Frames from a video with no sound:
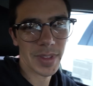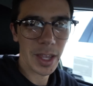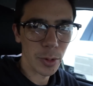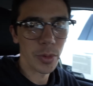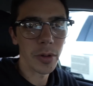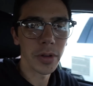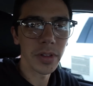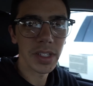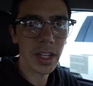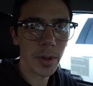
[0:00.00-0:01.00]
It would probably
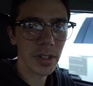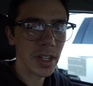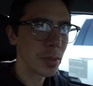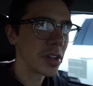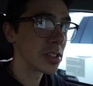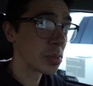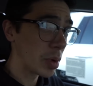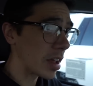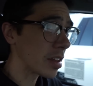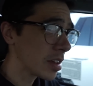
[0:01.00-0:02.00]
only take about 10 minutes,
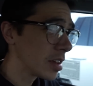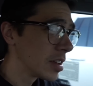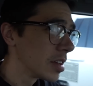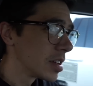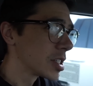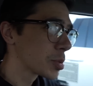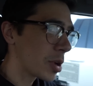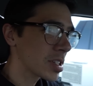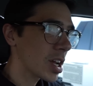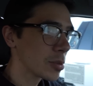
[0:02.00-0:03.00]
but
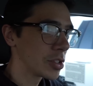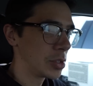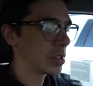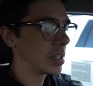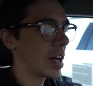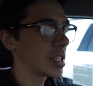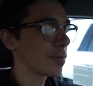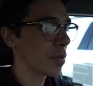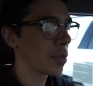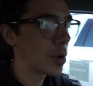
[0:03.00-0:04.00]
spawn timers usually
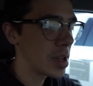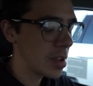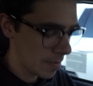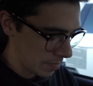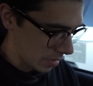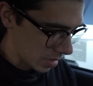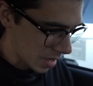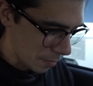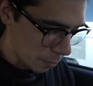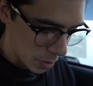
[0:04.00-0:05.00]
last for 30.
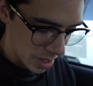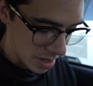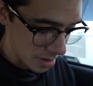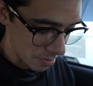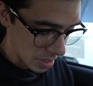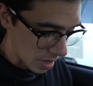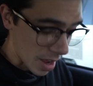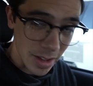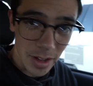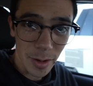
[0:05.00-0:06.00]
If we
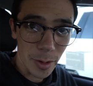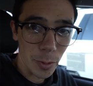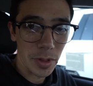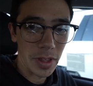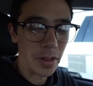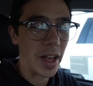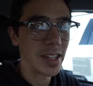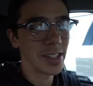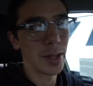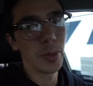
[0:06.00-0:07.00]
got here within the
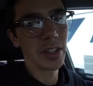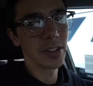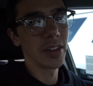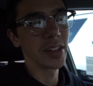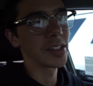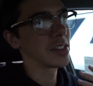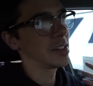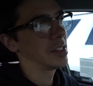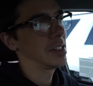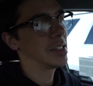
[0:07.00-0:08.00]
last 10 minutes of this,
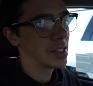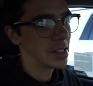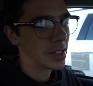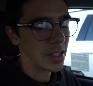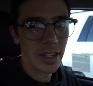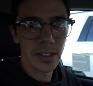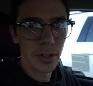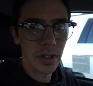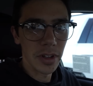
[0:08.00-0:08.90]
then it's no